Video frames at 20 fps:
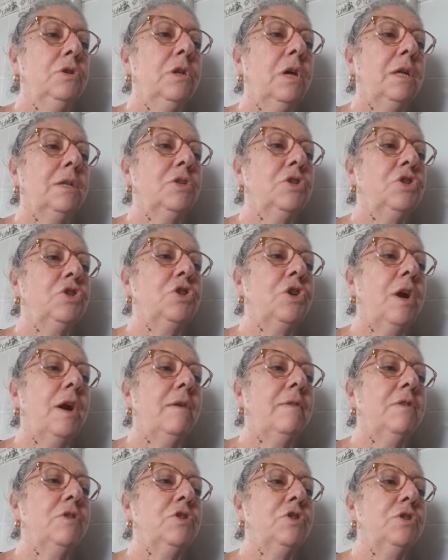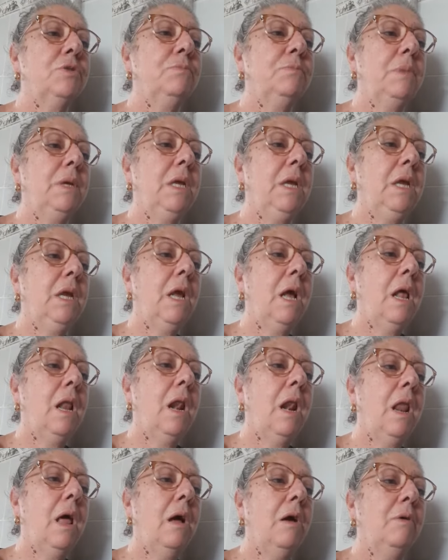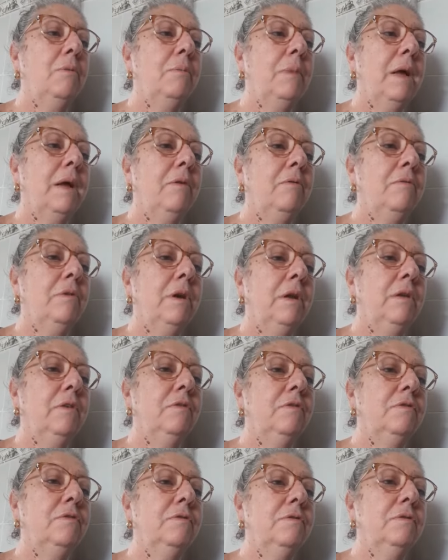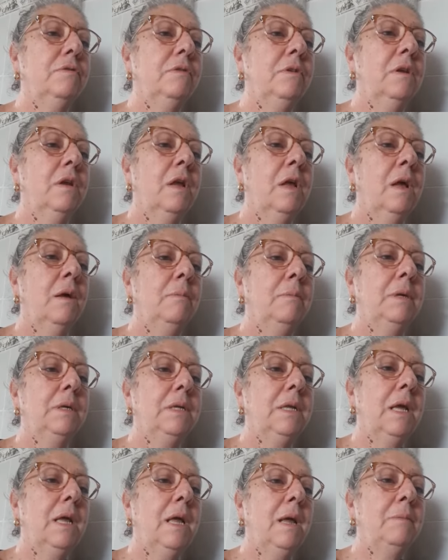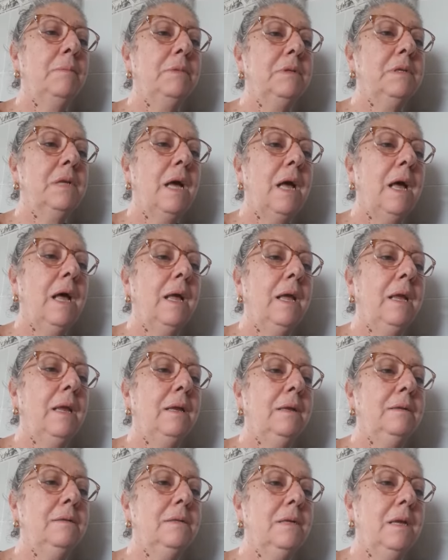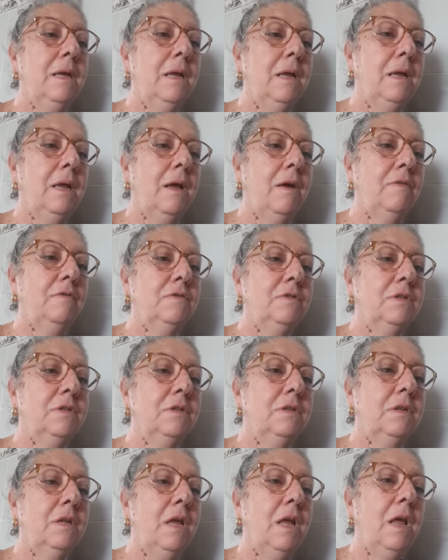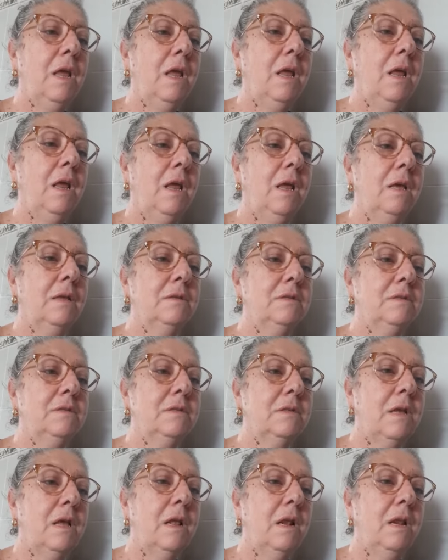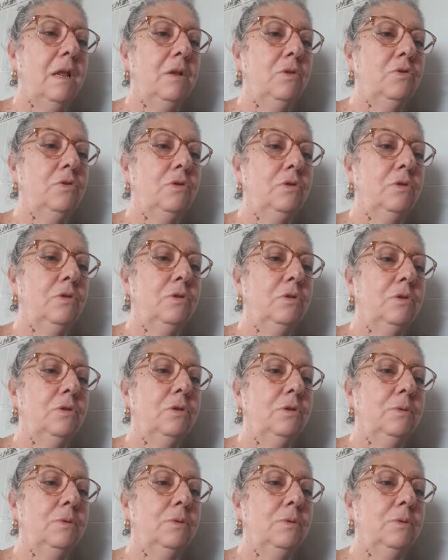not cherish me along my grief, but I am dying day after day in solitude.